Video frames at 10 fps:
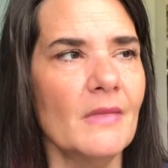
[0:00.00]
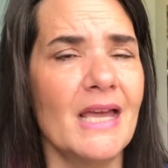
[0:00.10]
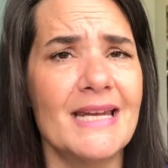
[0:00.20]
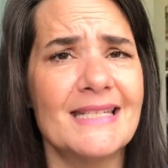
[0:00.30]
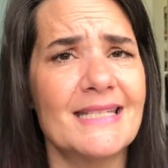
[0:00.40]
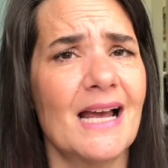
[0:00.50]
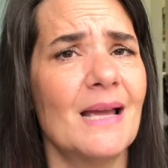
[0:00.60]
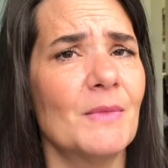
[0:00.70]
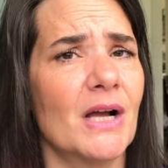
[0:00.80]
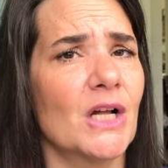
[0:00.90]
And as the
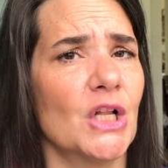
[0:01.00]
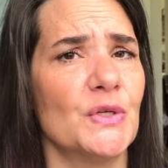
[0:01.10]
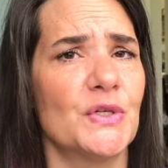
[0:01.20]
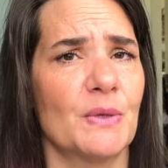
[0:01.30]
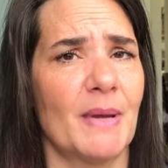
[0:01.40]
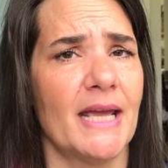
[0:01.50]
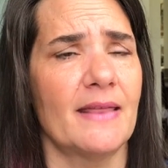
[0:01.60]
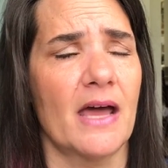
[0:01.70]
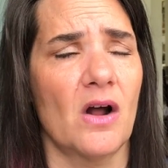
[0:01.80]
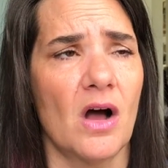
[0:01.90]
time got closer to pay
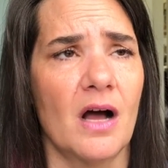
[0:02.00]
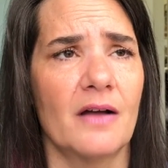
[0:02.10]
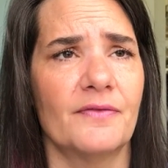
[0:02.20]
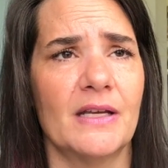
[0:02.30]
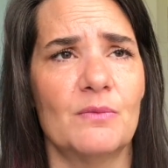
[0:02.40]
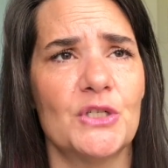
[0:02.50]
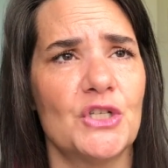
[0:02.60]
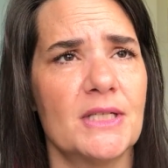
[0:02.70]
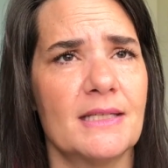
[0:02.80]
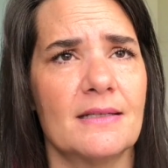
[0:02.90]
that off, it was
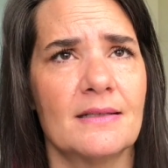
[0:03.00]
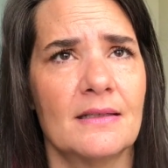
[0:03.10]
just,